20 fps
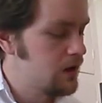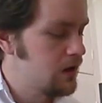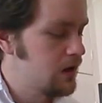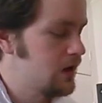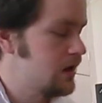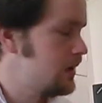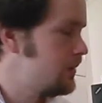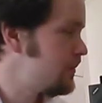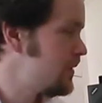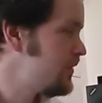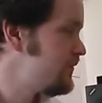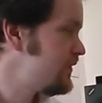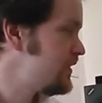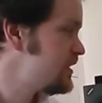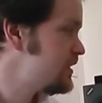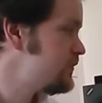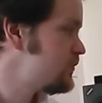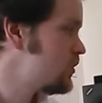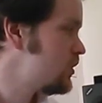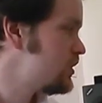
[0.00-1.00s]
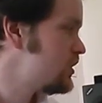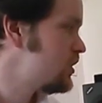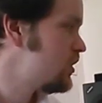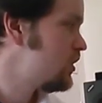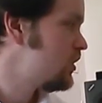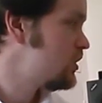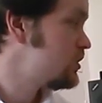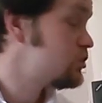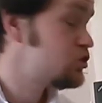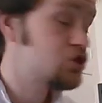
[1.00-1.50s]
And then you've got
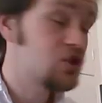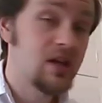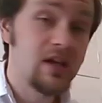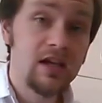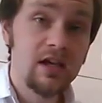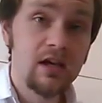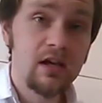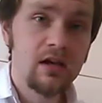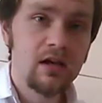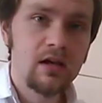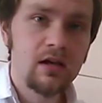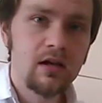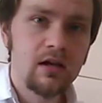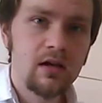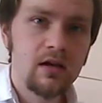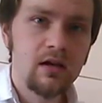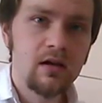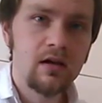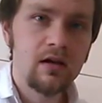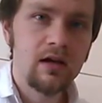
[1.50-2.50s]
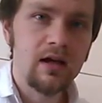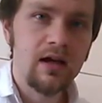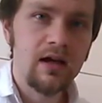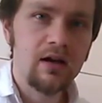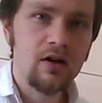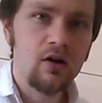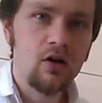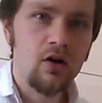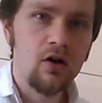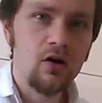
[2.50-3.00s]
your G
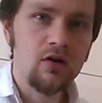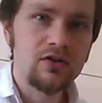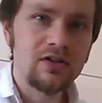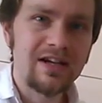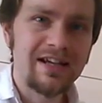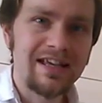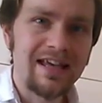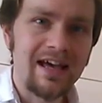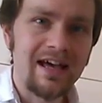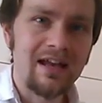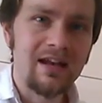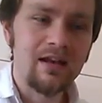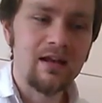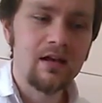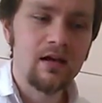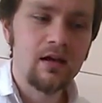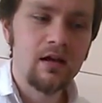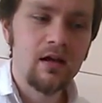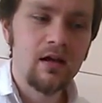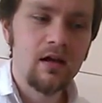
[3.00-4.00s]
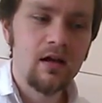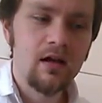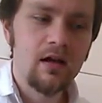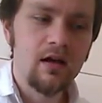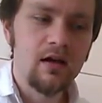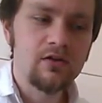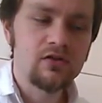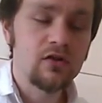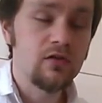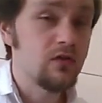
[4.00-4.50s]
chord again.
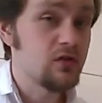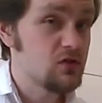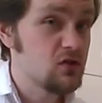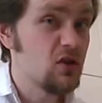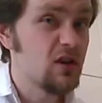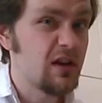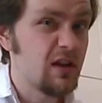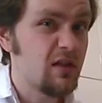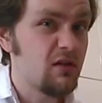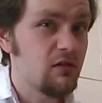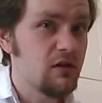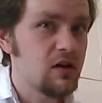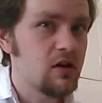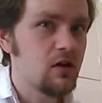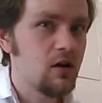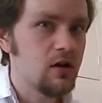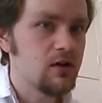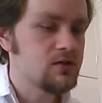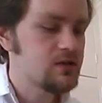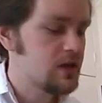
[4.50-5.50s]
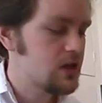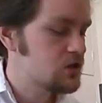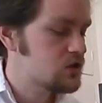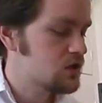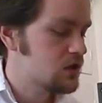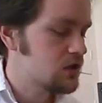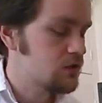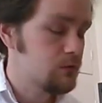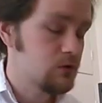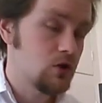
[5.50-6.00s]
So there's only 3 chords
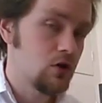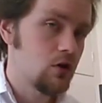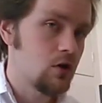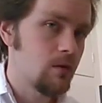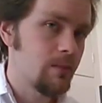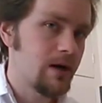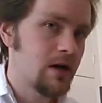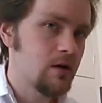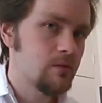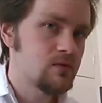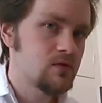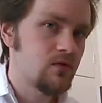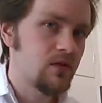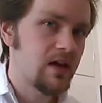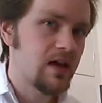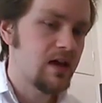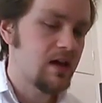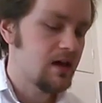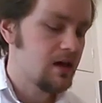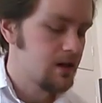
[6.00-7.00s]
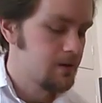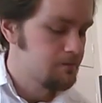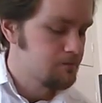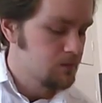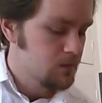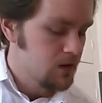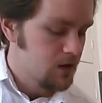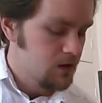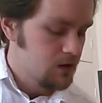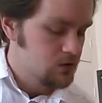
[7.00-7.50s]
actually, we don't go back up to the A.
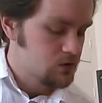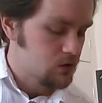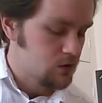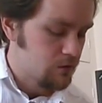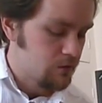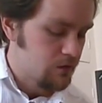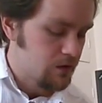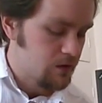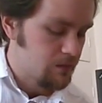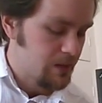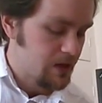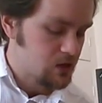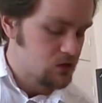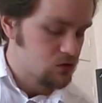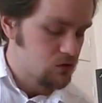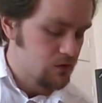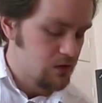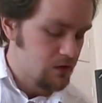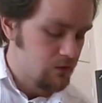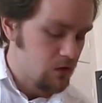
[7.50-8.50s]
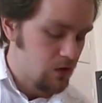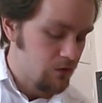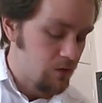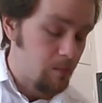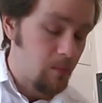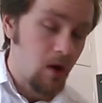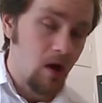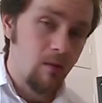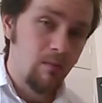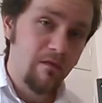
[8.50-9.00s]
So make sure that you've got the
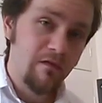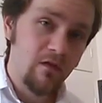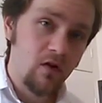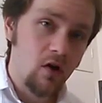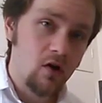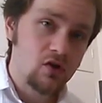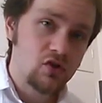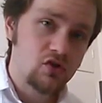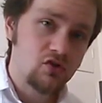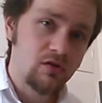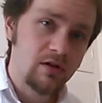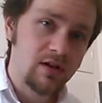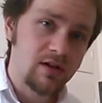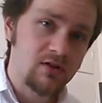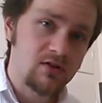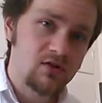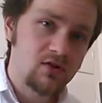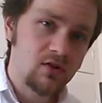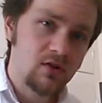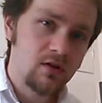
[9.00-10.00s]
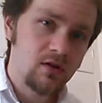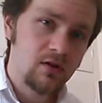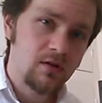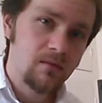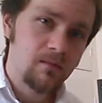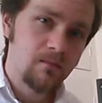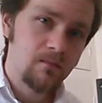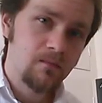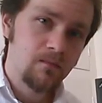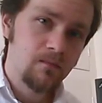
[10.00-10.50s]
bottom 4 strings
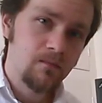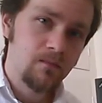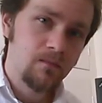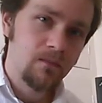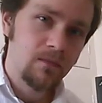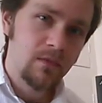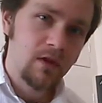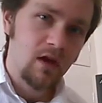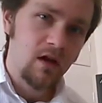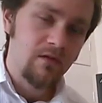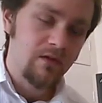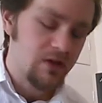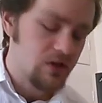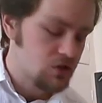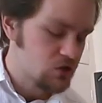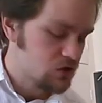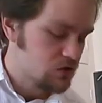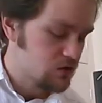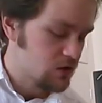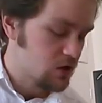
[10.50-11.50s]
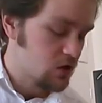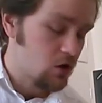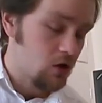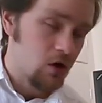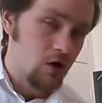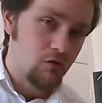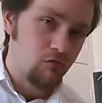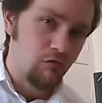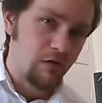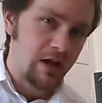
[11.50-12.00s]
of each
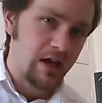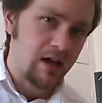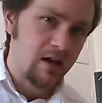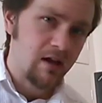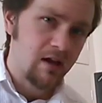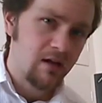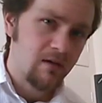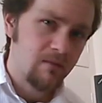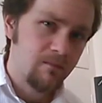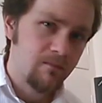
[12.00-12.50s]
chord ringing.